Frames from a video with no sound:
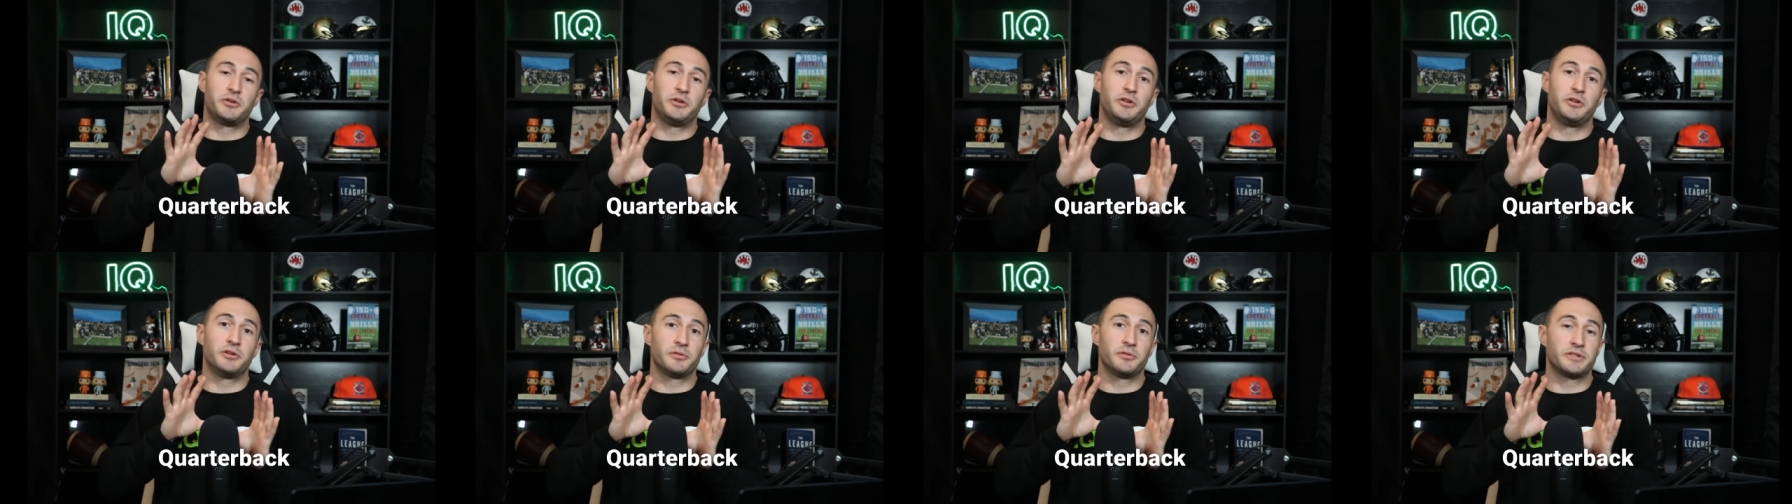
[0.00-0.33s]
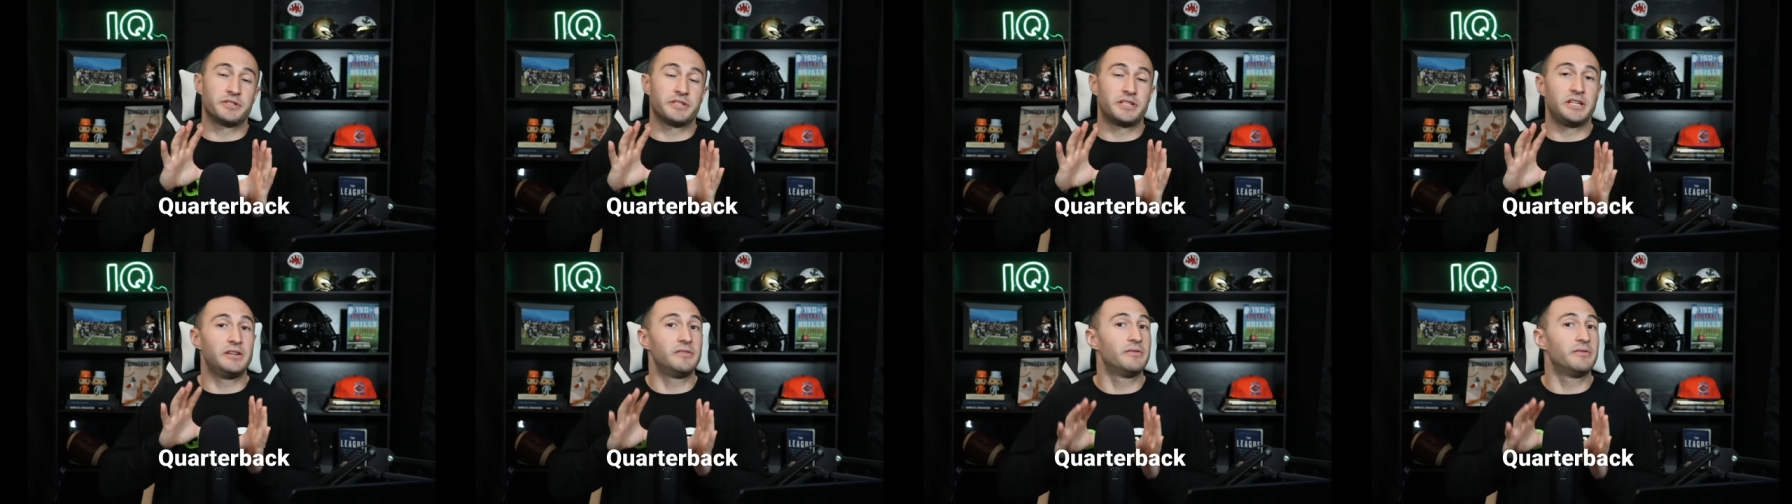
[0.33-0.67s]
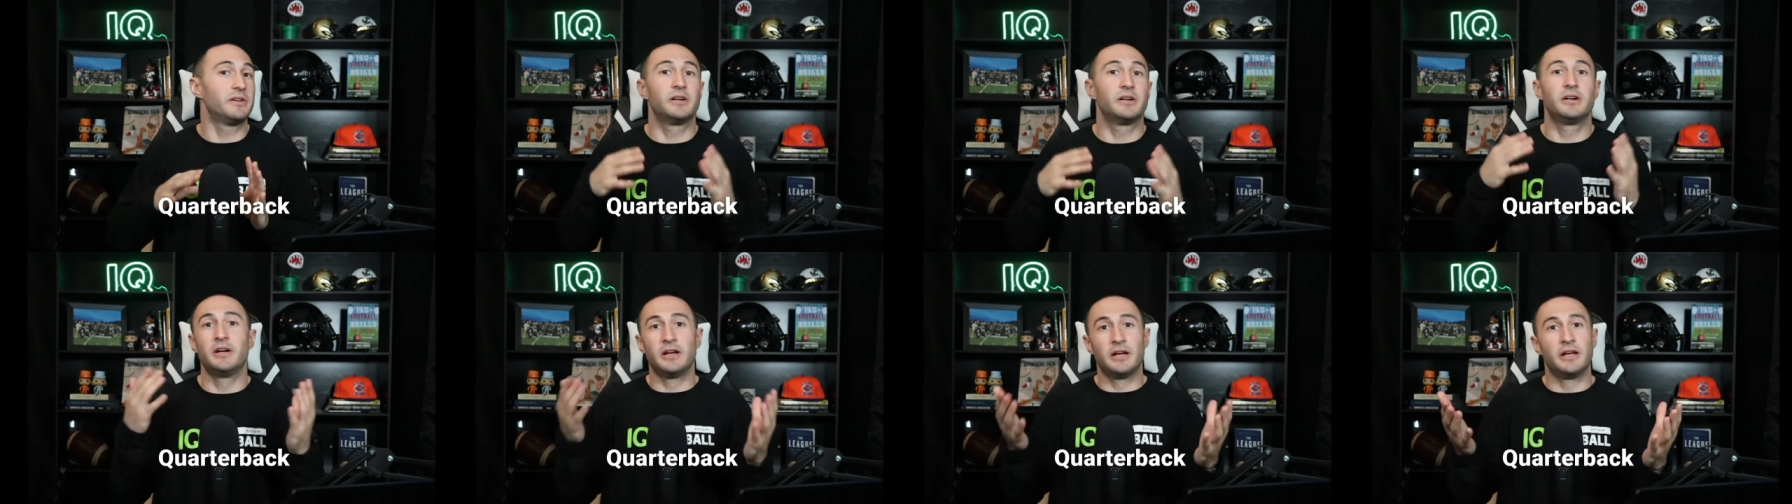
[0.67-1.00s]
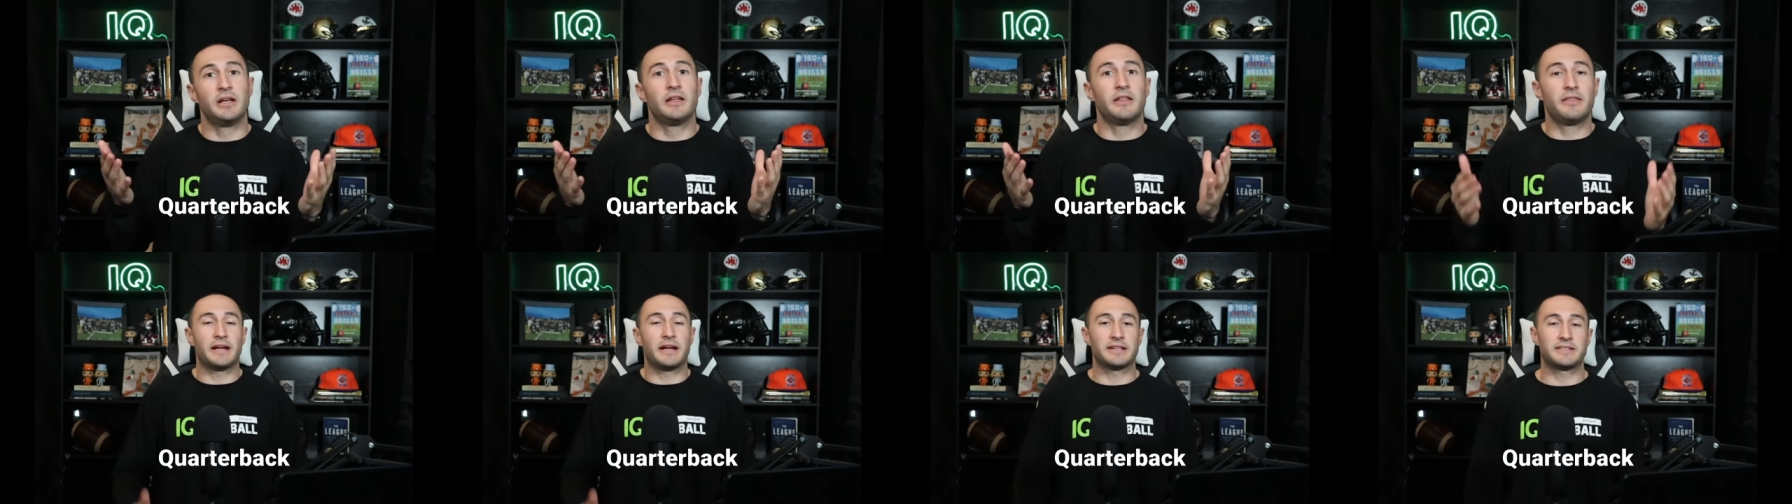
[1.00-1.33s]
to your receiver,
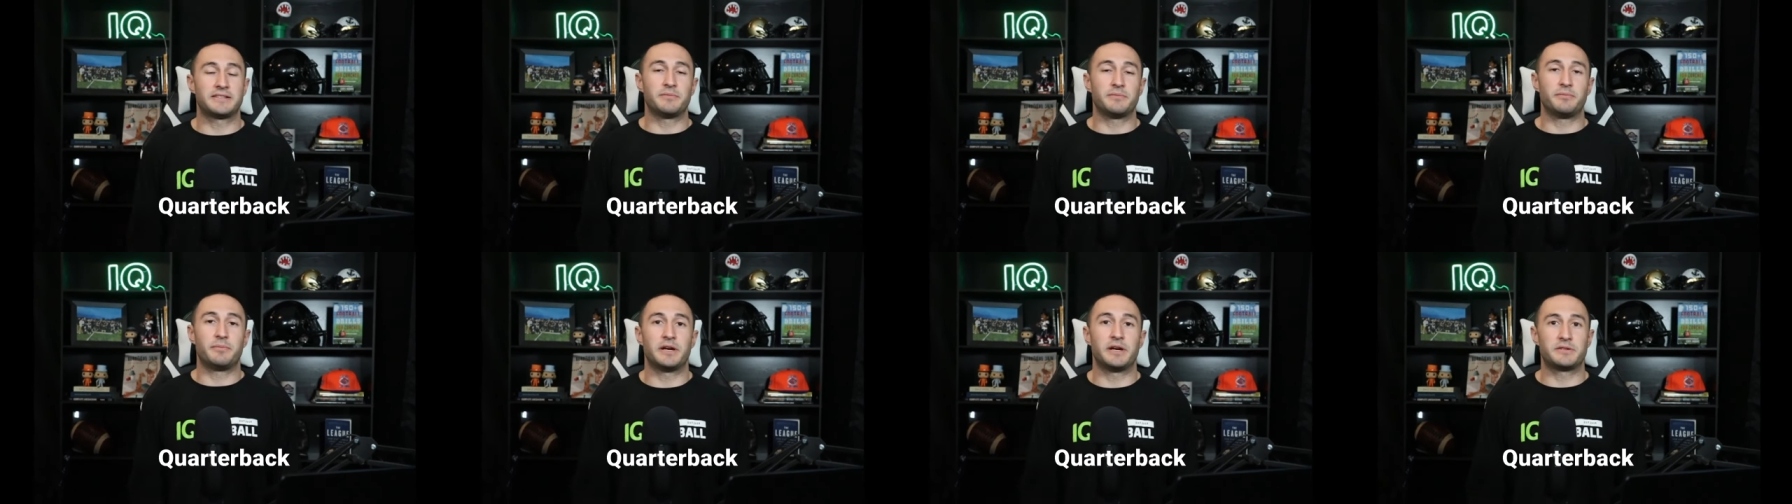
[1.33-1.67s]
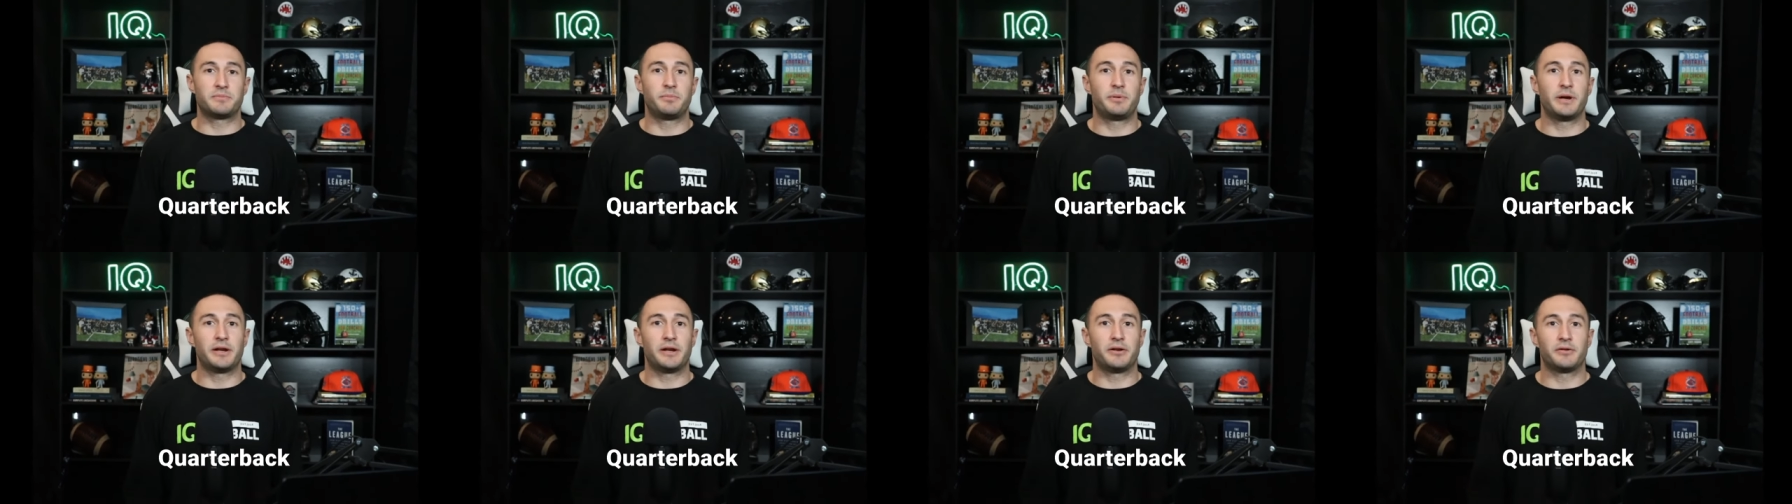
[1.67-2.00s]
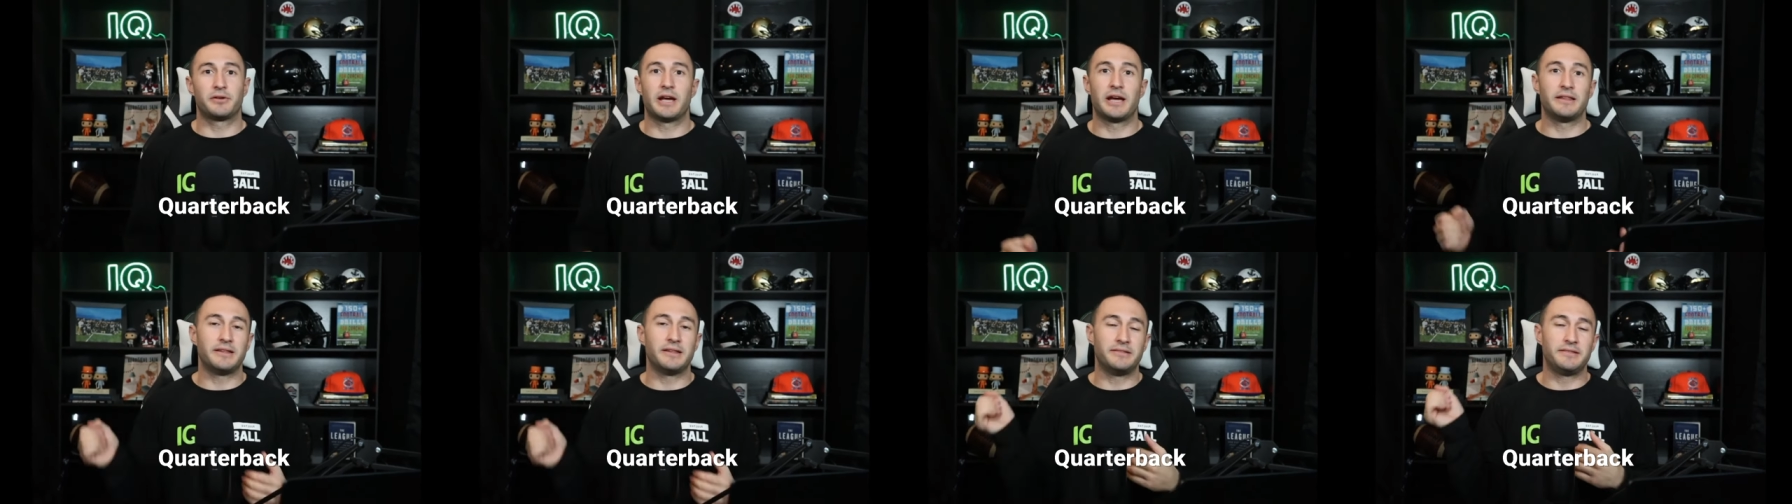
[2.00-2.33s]
that's the best bet, okay?